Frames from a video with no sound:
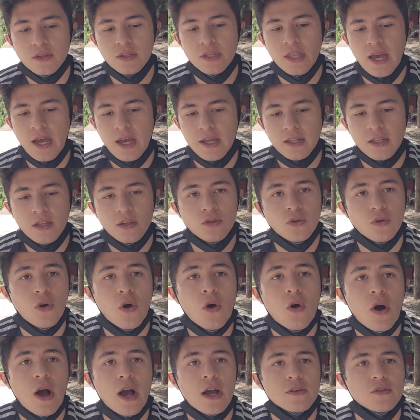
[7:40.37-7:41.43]
that, you
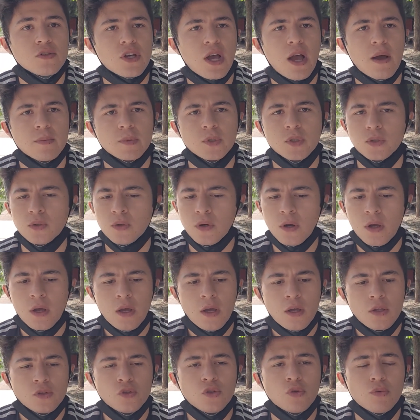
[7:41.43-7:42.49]
know, I just have to
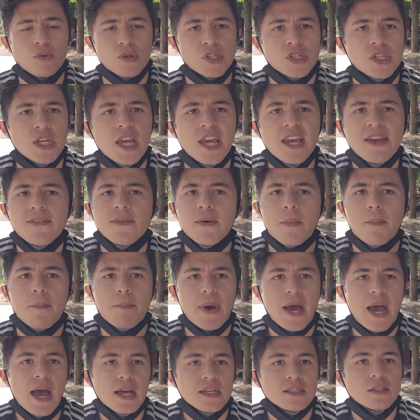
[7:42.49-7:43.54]
receive,
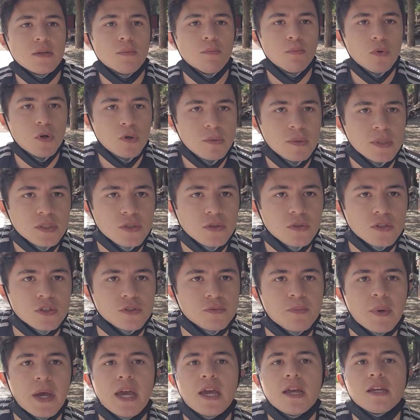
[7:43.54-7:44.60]
pass, move into the
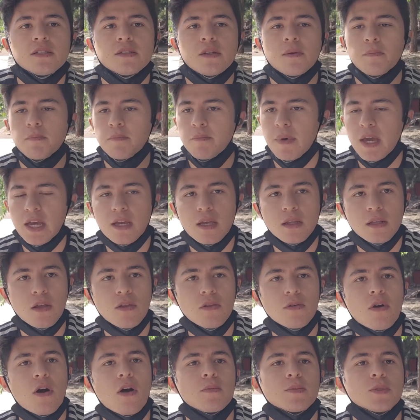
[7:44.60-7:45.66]
space, make
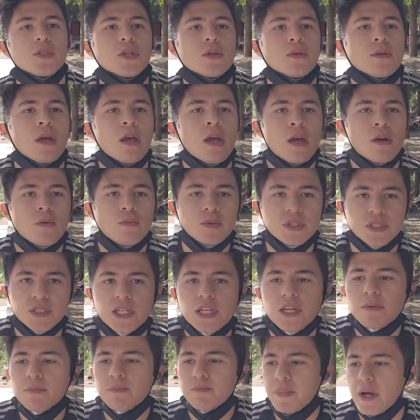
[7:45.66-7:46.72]
another option,
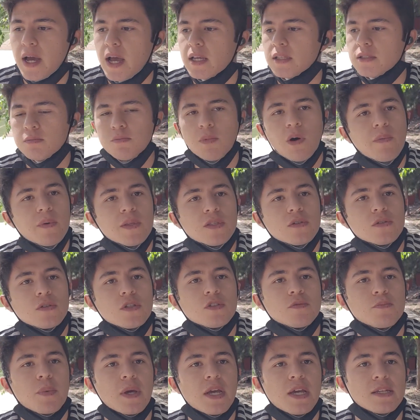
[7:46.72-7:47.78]
receive, pass, move into the
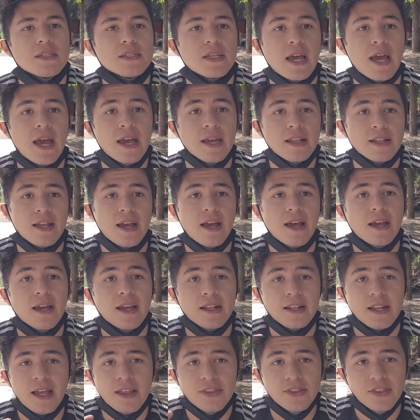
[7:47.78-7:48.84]
space, and
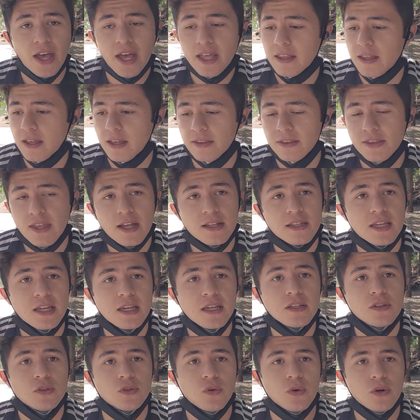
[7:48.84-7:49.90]
that
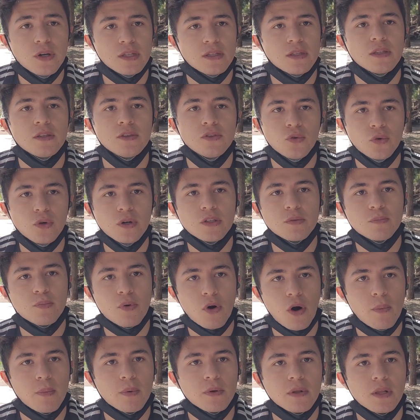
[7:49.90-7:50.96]
kid do it
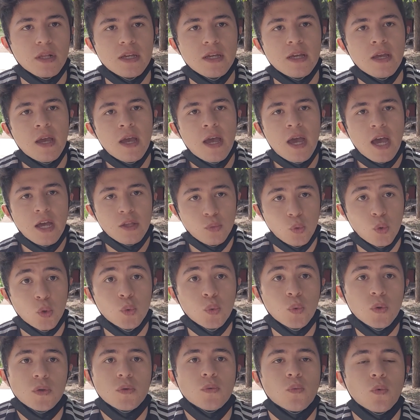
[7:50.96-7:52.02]
properly, and do
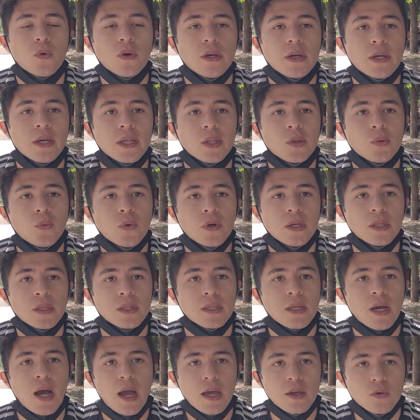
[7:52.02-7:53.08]
it with
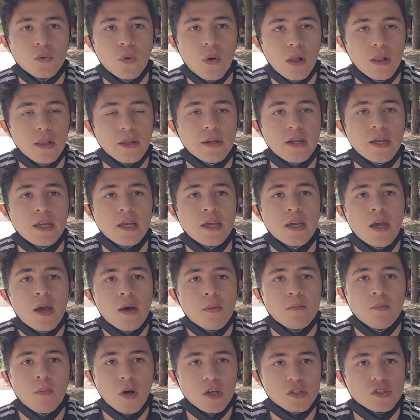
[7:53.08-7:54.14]
high quality
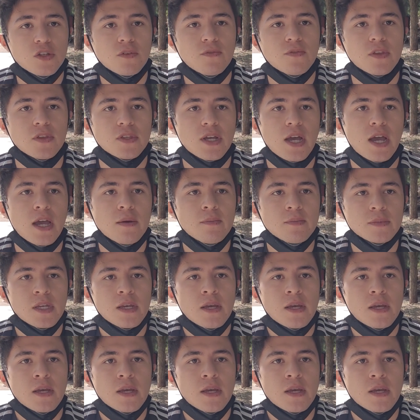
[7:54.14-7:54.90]
most of the time.